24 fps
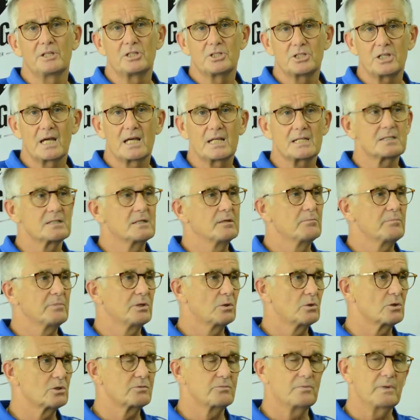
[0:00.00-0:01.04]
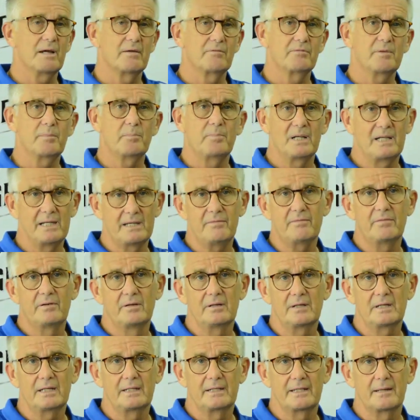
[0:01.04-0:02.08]
the chance, because we have the belief
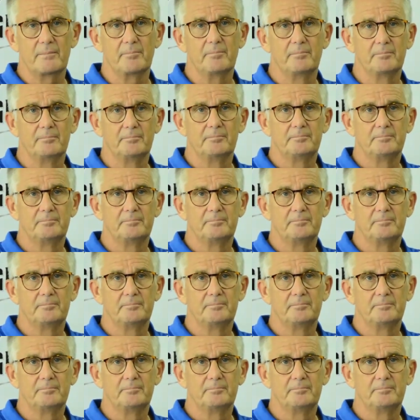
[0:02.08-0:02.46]
in them.